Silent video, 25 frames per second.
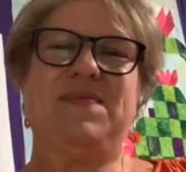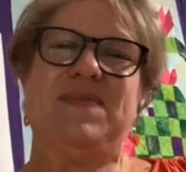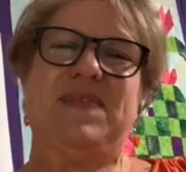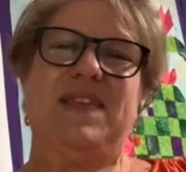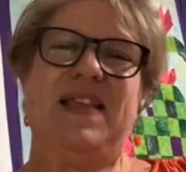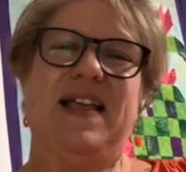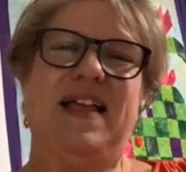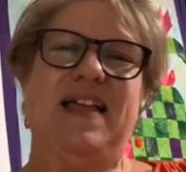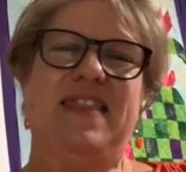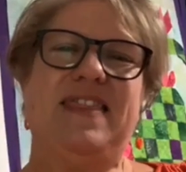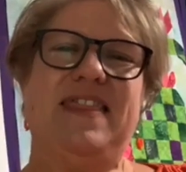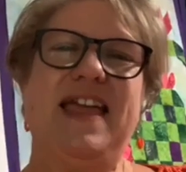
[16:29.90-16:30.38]

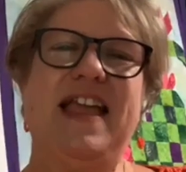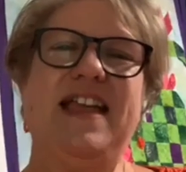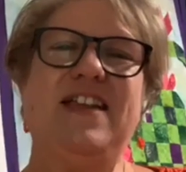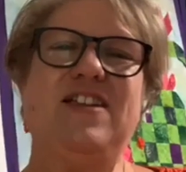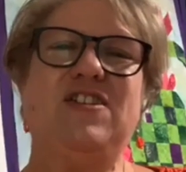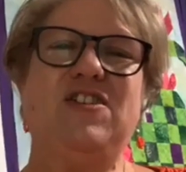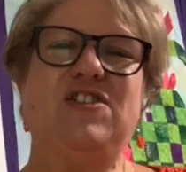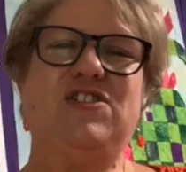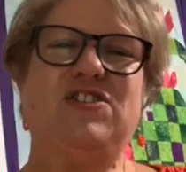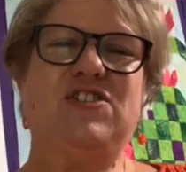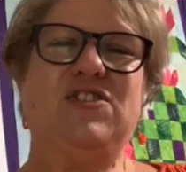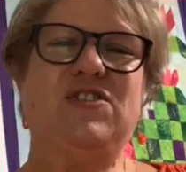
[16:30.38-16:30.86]
Thank you
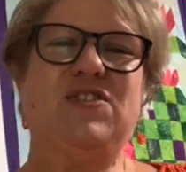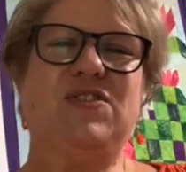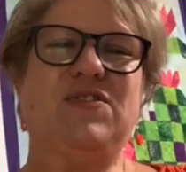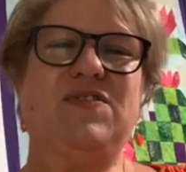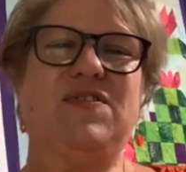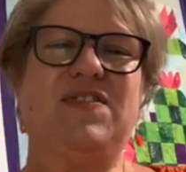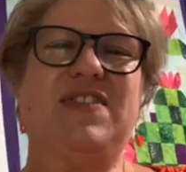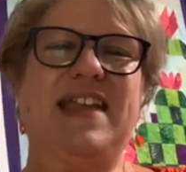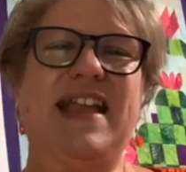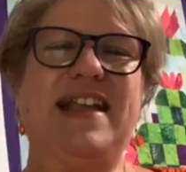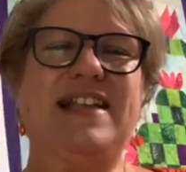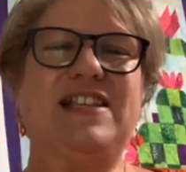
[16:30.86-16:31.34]
too.
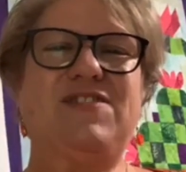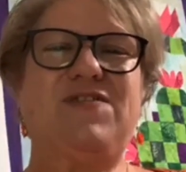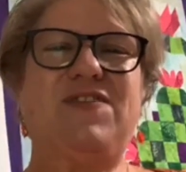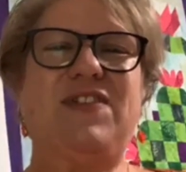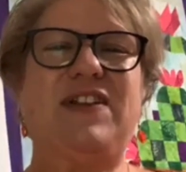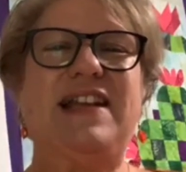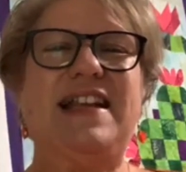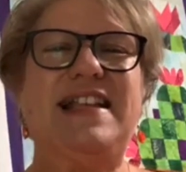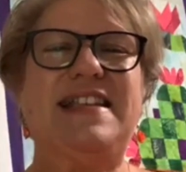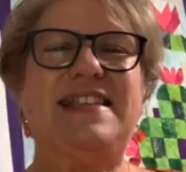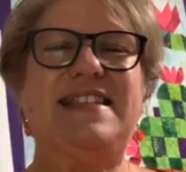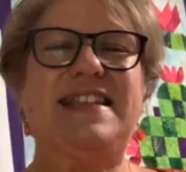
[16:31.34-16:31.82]
Thanks for
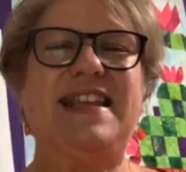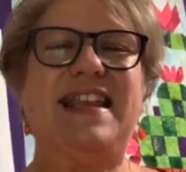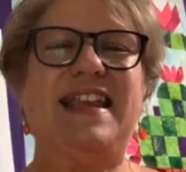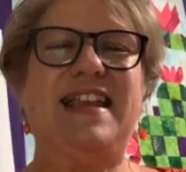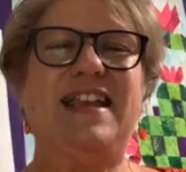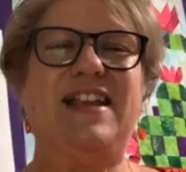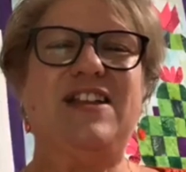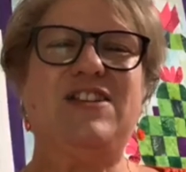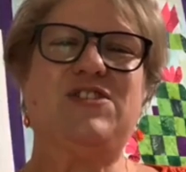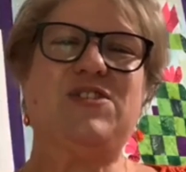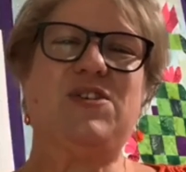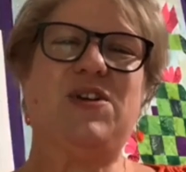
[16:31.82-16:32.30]
listening.
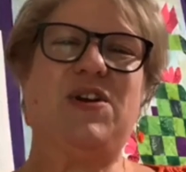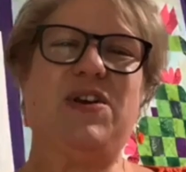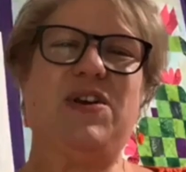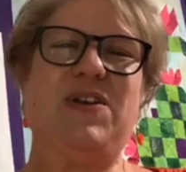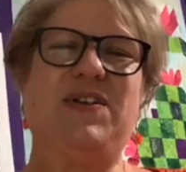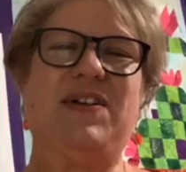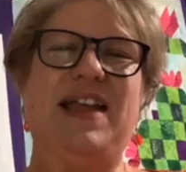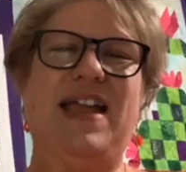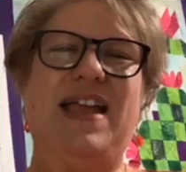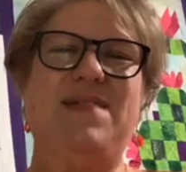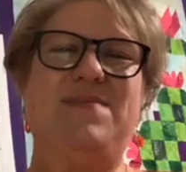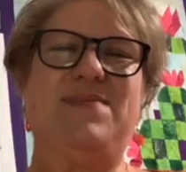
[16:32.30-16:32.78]
Enjoy your
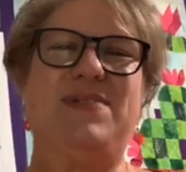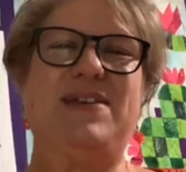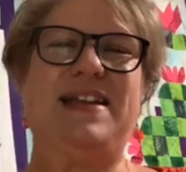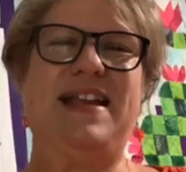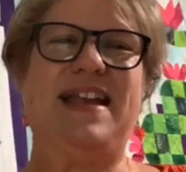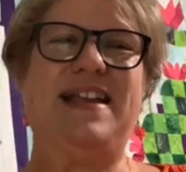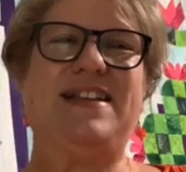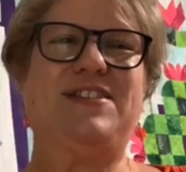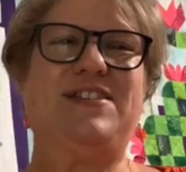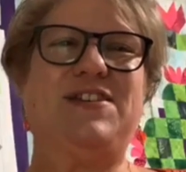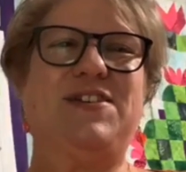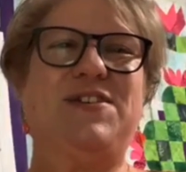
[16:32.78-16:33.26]
Labor Day
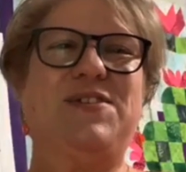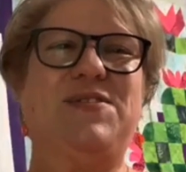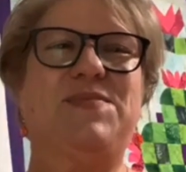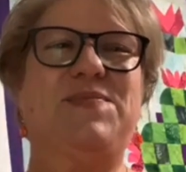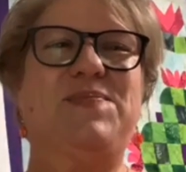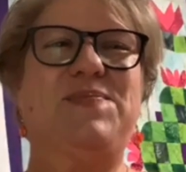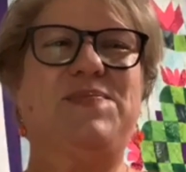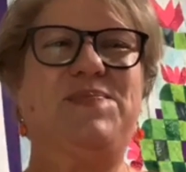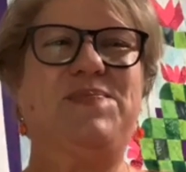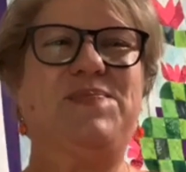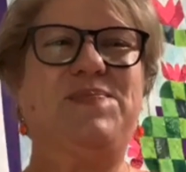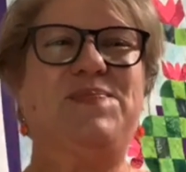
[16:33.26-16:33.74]
too.
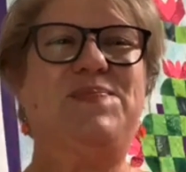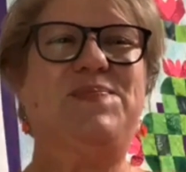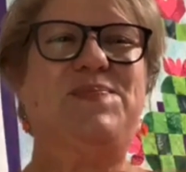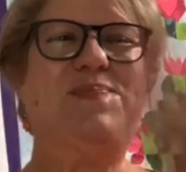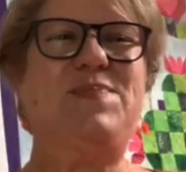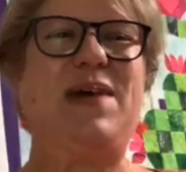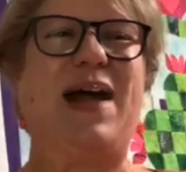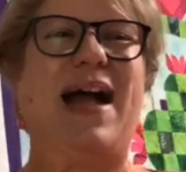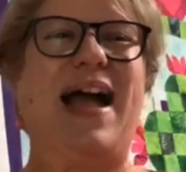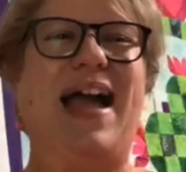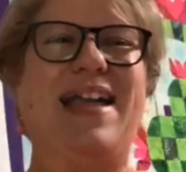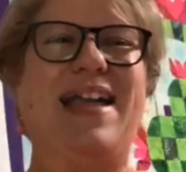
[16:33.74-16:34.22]
Bye.